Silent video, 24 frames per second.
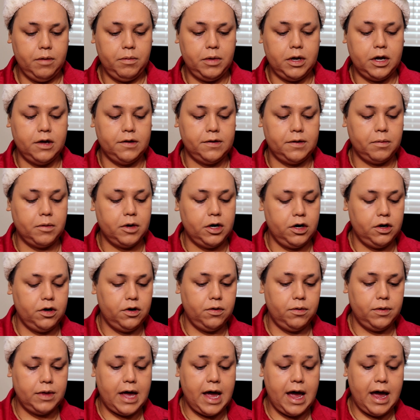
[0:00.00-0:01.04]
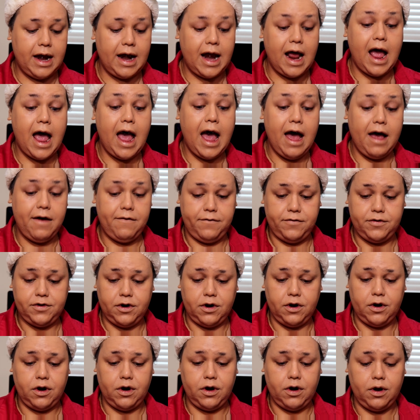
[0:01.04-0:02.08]
because I'm going to do that
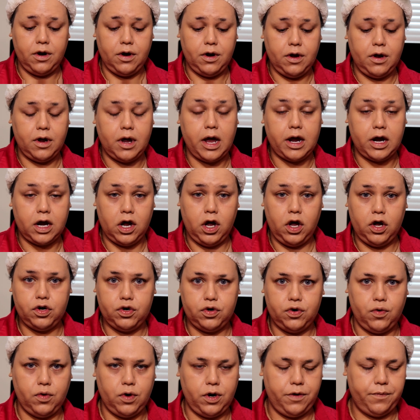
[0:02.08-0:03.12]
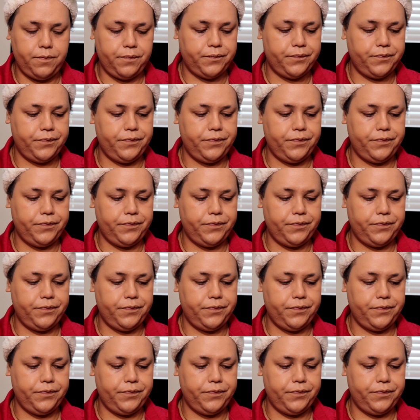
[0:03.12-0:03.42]
after I contour